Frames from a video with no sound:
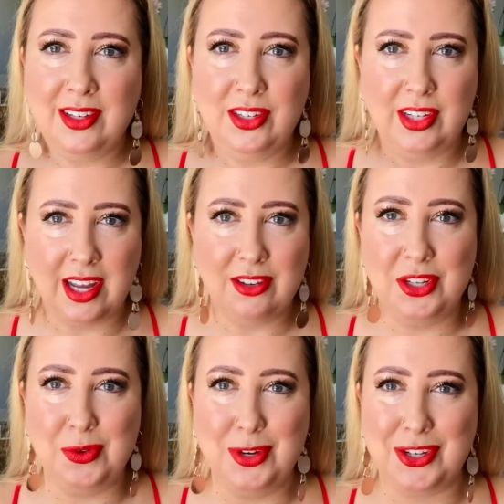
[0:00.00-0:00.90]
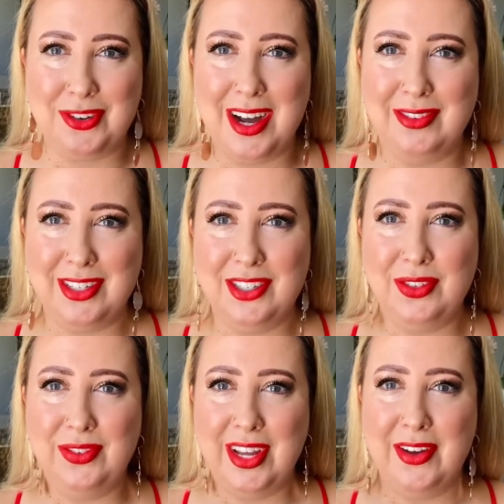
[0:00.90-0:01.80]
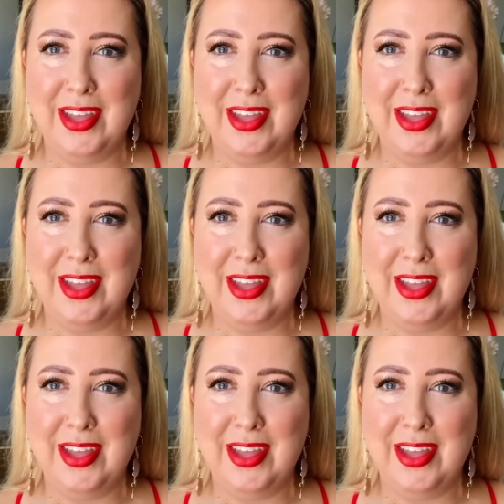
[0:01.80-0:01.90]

get onto wish crafting, do a video on that.